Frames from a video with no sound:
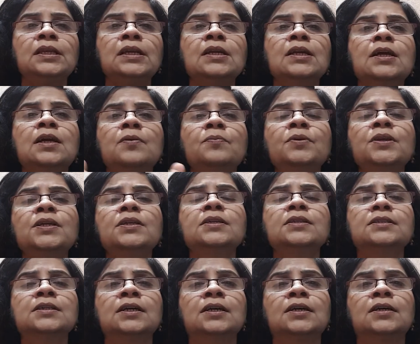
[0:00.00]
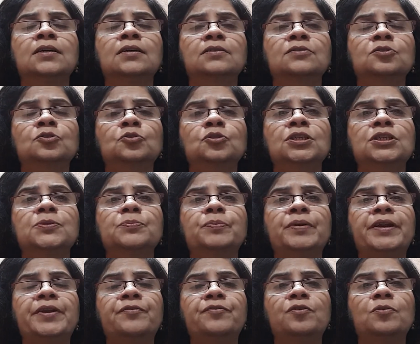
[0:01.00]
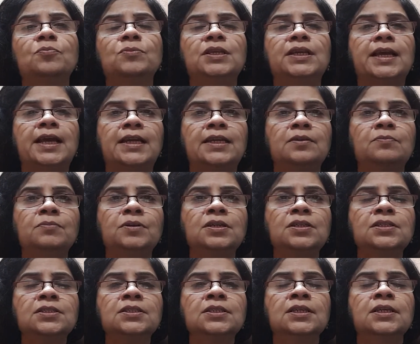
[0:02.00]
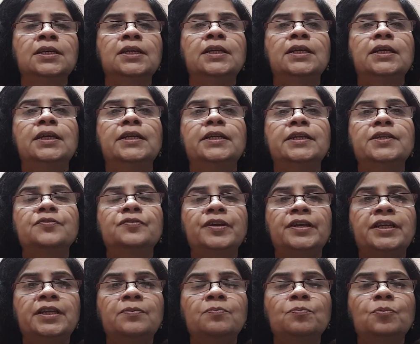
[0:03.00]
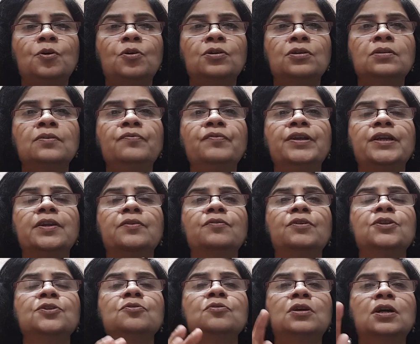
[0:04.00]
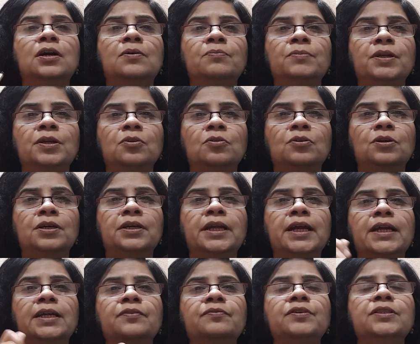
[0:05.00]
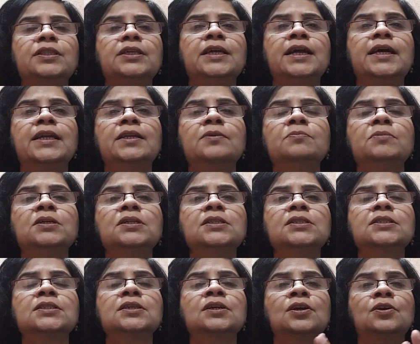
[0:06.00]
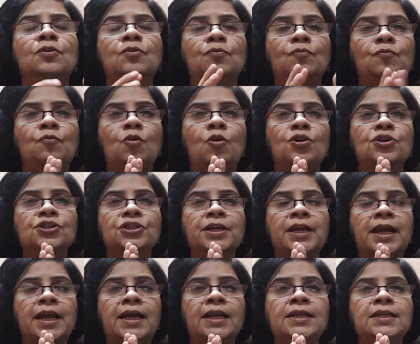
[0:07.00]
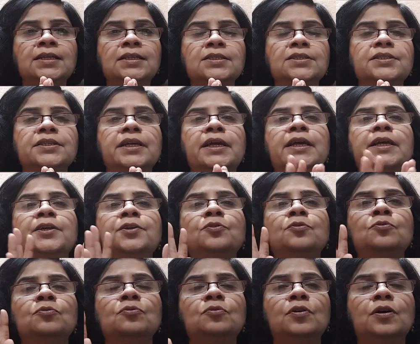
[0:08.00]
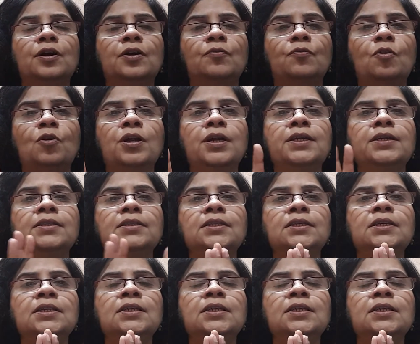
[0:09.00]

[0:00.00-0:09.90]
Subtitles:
Coming to the spread from the animals, it is very important, whenever you come in contact with the animals, wash hands, try to avoid the